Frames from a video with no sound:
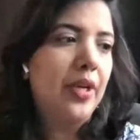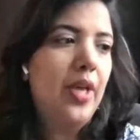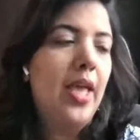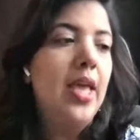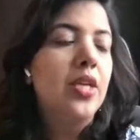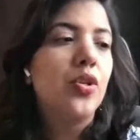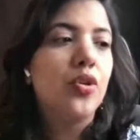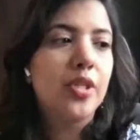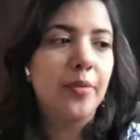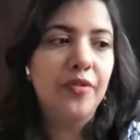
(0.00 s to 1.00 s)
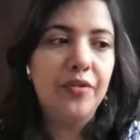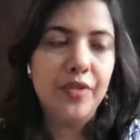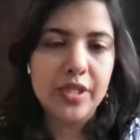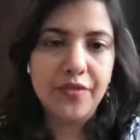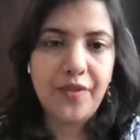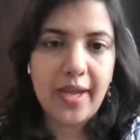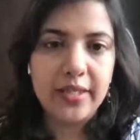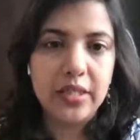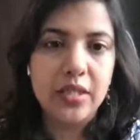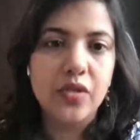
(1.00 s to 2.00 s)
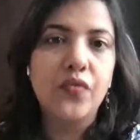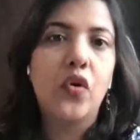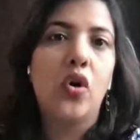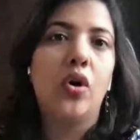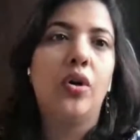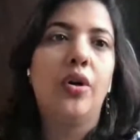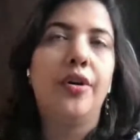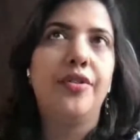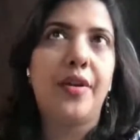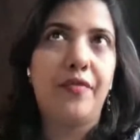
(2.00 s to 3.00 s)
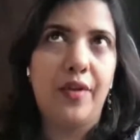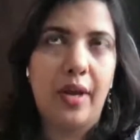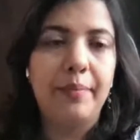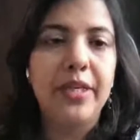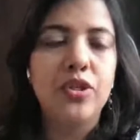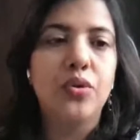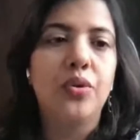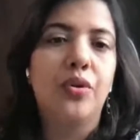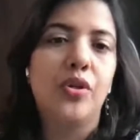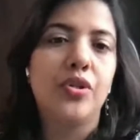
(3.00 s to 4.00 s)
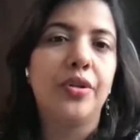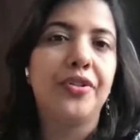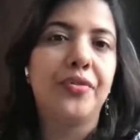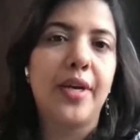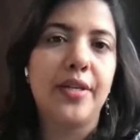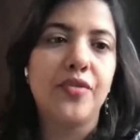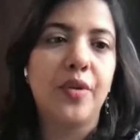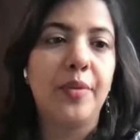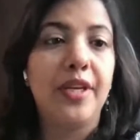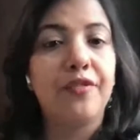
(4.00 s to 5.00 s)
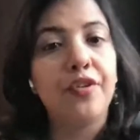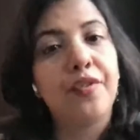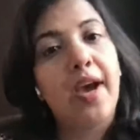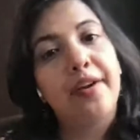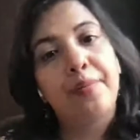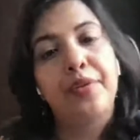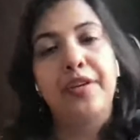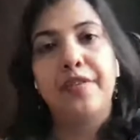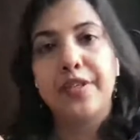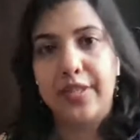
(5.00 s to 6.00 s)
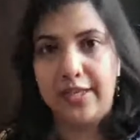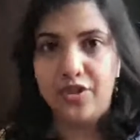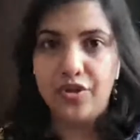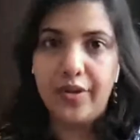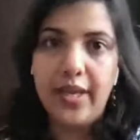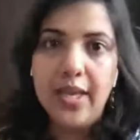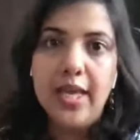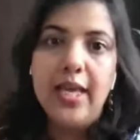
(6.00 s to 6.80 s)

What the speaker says: Okay, so some of the risk factors for developing shoulder osteoarthritis will be if you've had a previous injury,